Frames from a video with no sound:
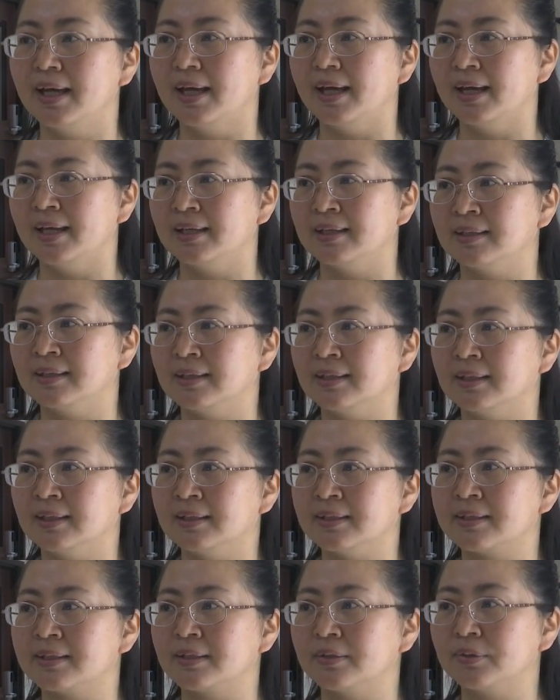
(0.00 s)
And
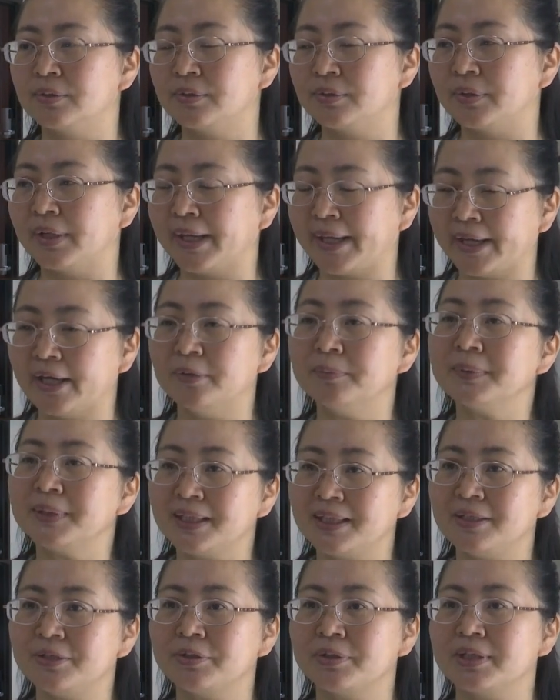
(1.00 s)
so to help
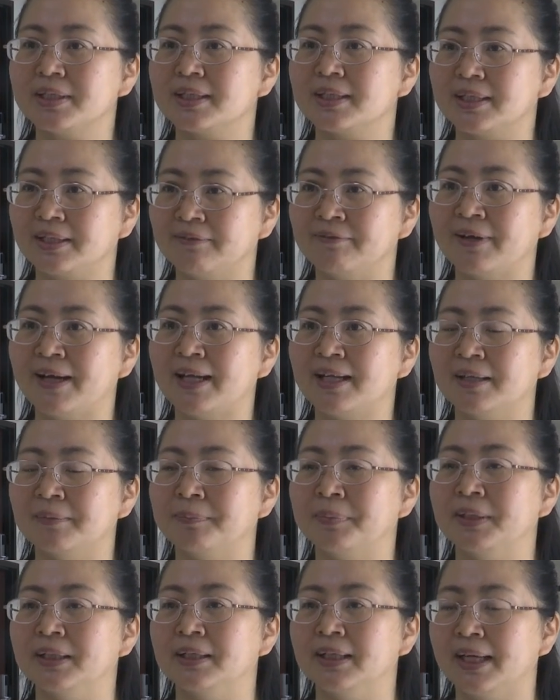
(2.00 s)
teachers
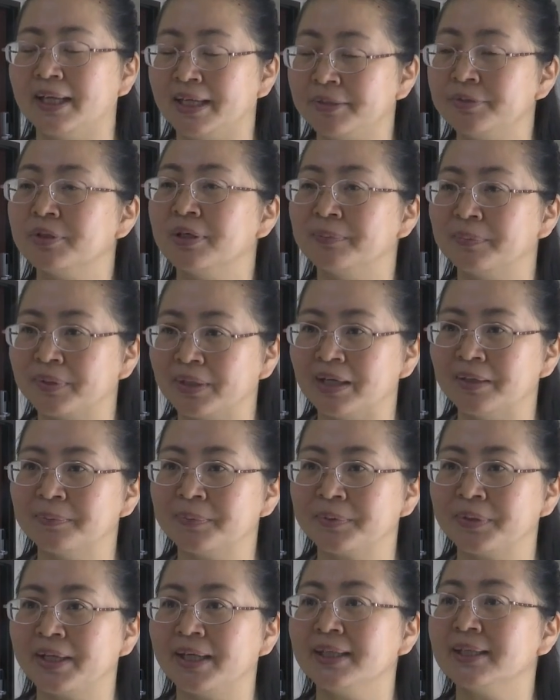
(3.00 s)
develop
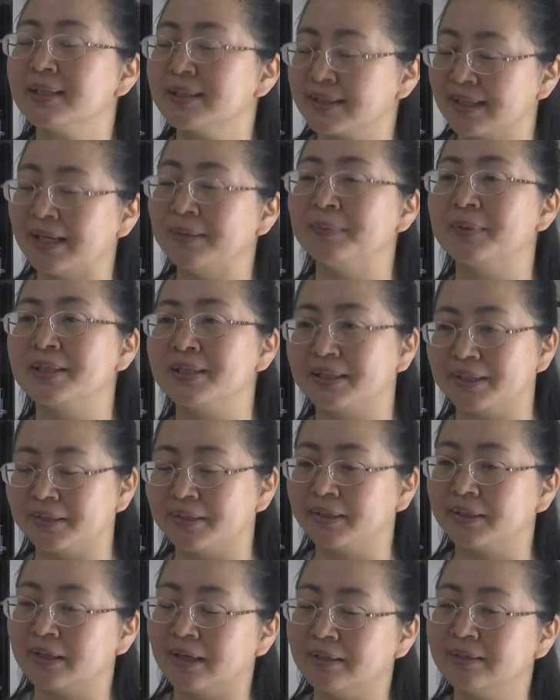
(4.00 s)
age-appropriate
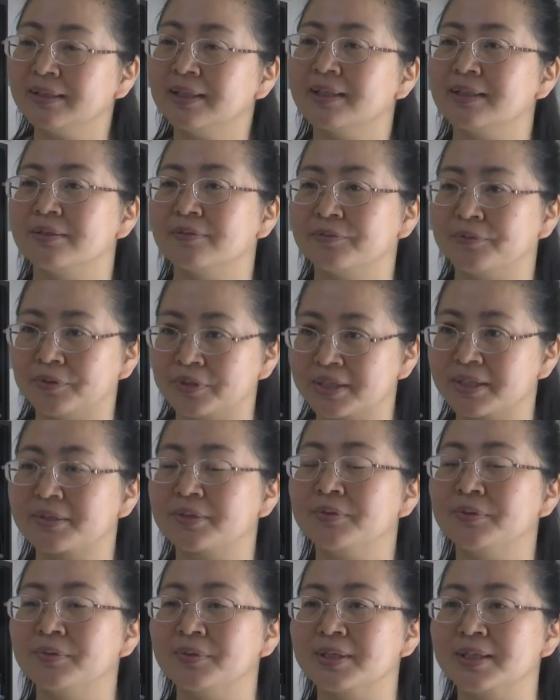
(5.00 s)
cybersecurity contents for
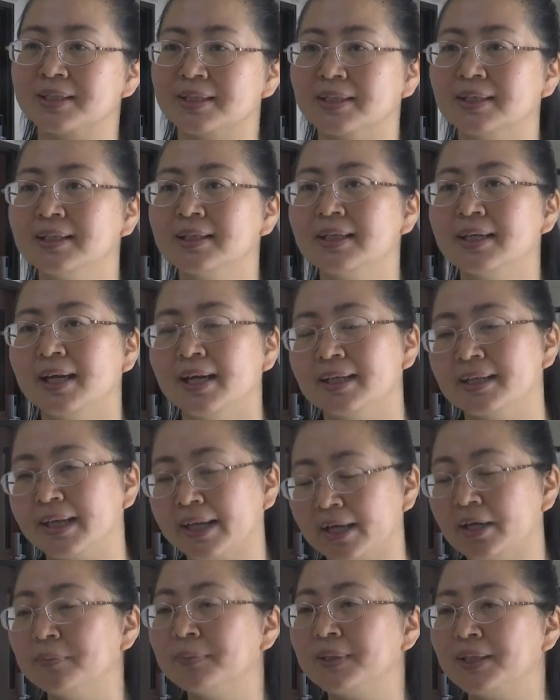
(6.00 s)
schools and
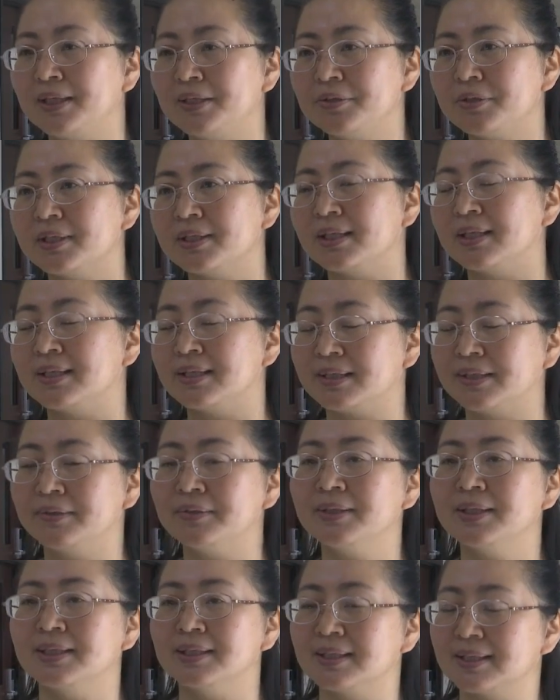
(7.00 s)
help teachers and
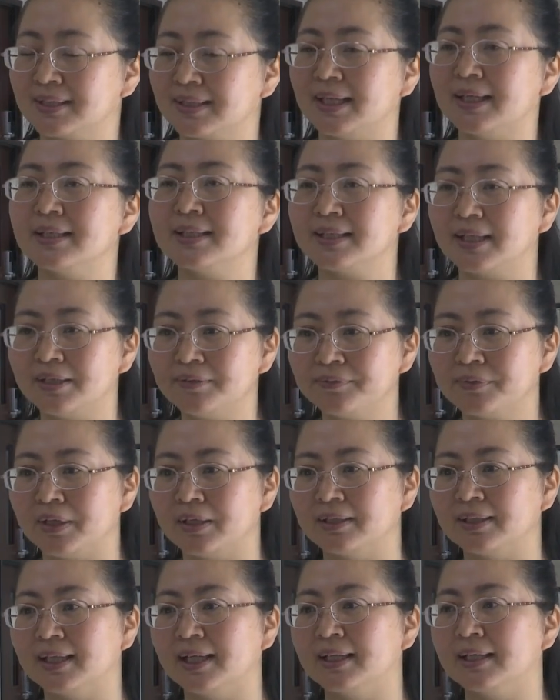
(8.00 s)
students stay safe
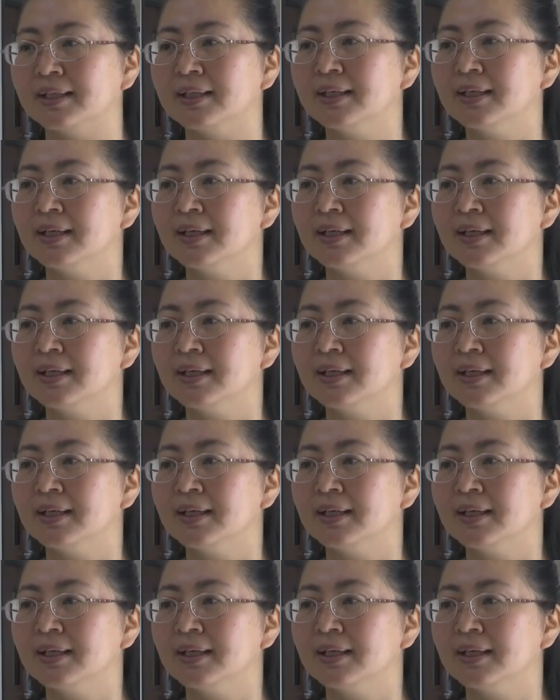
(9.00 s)
online.